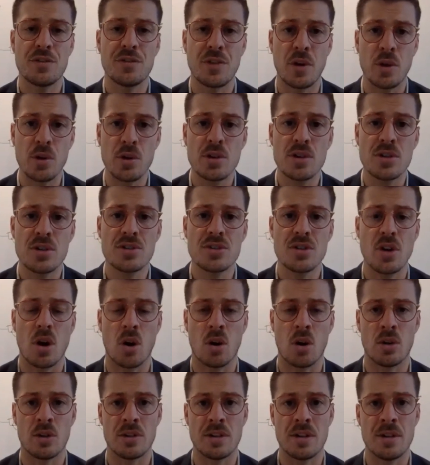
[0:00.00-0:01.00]
focused
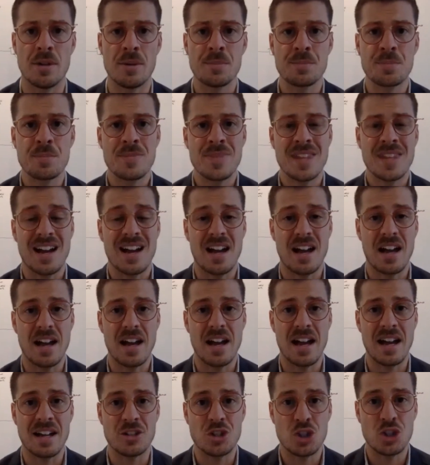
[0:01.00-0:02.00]
on
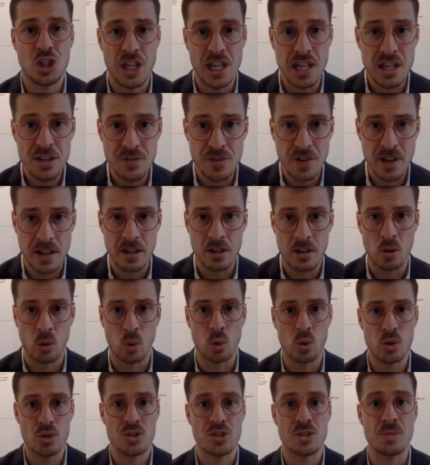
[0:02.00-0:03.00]
achieving
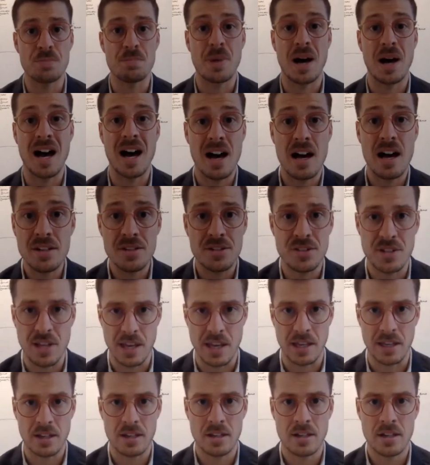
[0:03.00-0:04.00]
or
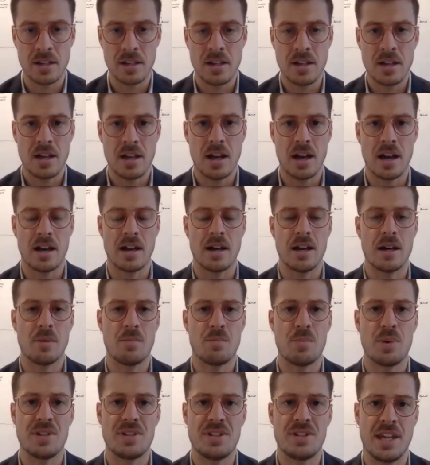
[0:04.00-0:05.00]
surpassing
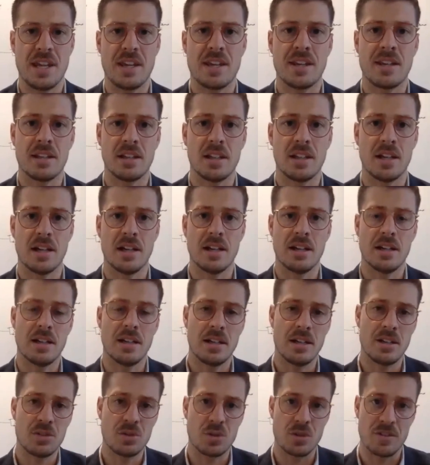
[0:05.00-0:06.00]
particular
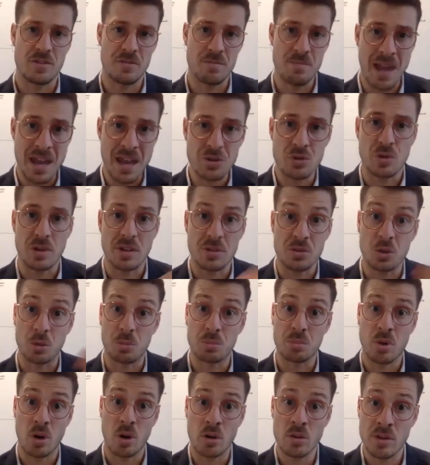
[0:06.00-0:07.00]
sort of metrics or
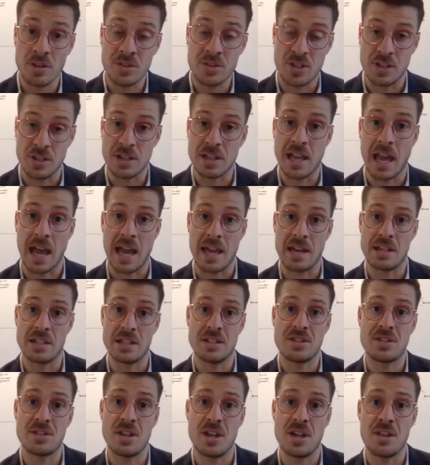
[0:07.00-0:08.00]
progress
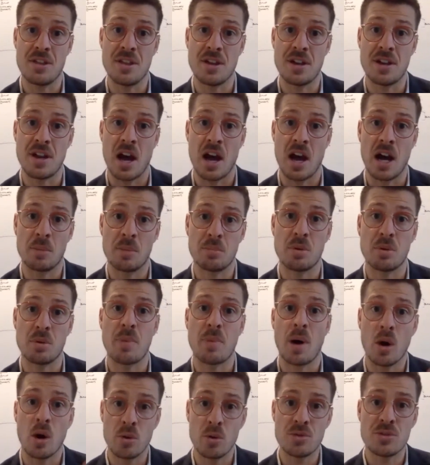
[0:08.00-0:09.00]
indicators that are
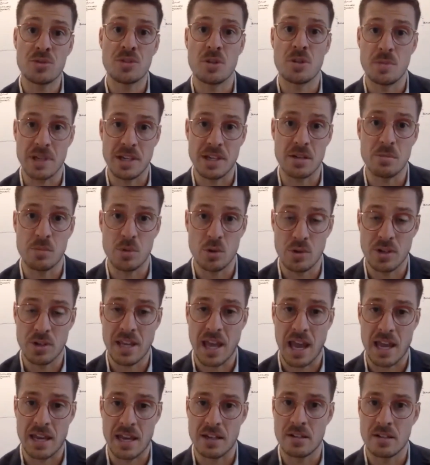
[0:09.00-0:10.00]
proposed to be
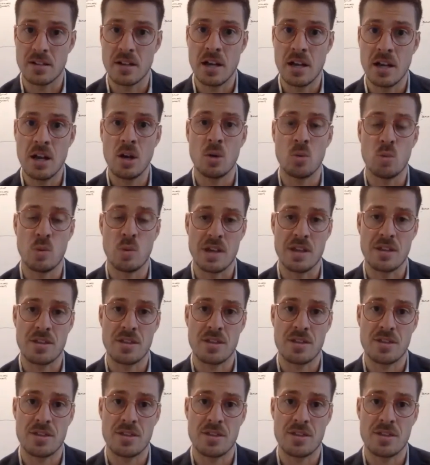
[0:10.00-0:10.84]
communicated with